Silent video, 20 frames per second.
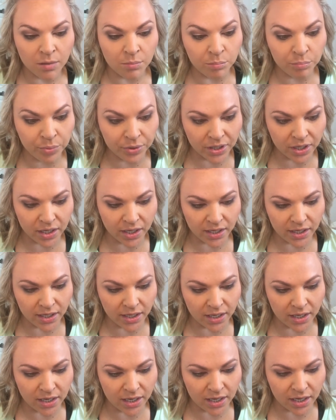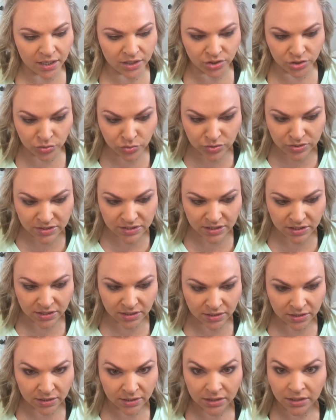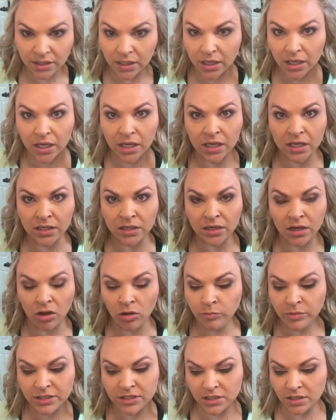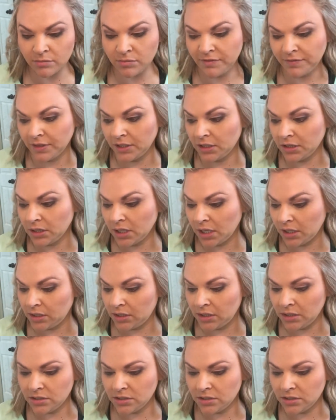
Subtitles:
But I used it, and I'll be damned if I didn't like it.